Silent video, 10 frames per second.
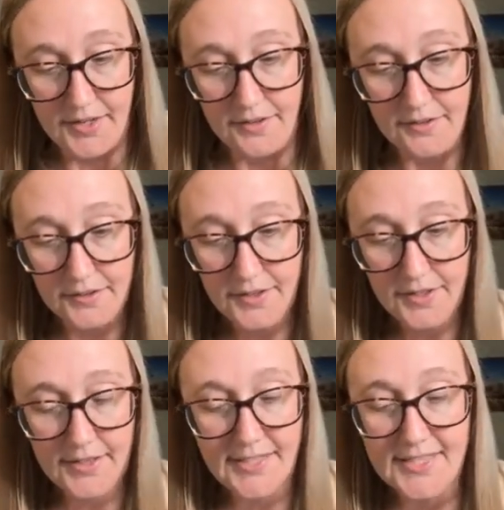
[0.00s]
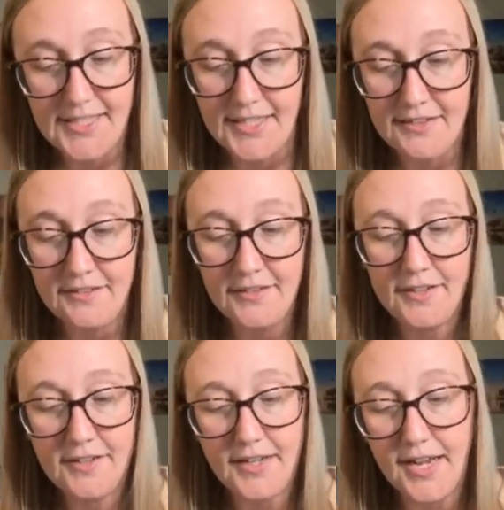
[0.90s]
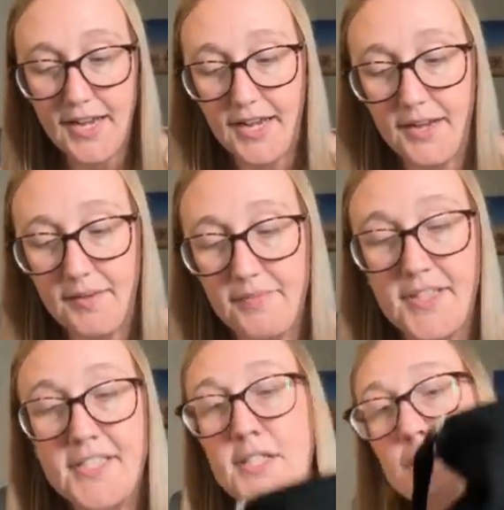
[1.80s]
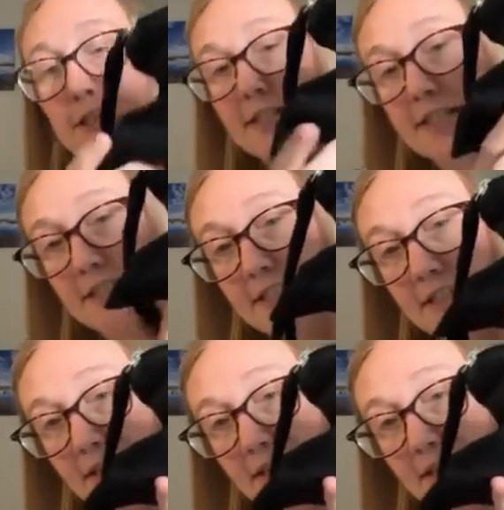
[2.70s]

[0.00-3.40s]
let's see. This is just